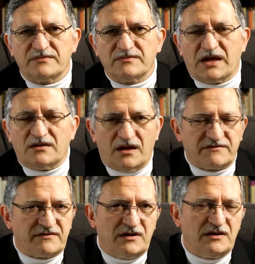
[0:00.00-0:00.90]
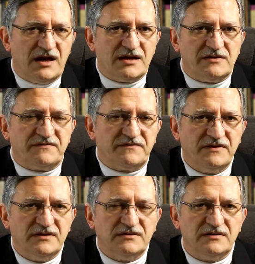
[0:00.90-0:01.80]
and lost their life
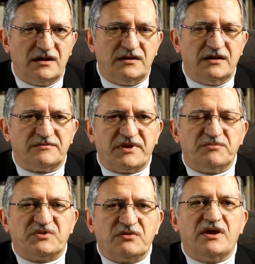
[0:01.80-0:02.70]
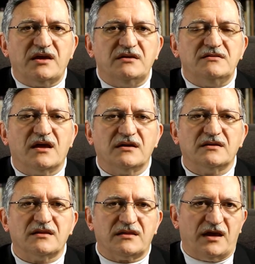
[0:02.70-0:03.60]
in the attempt to gain
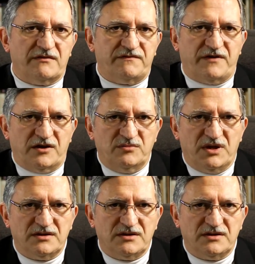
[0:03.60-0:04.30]
that fame.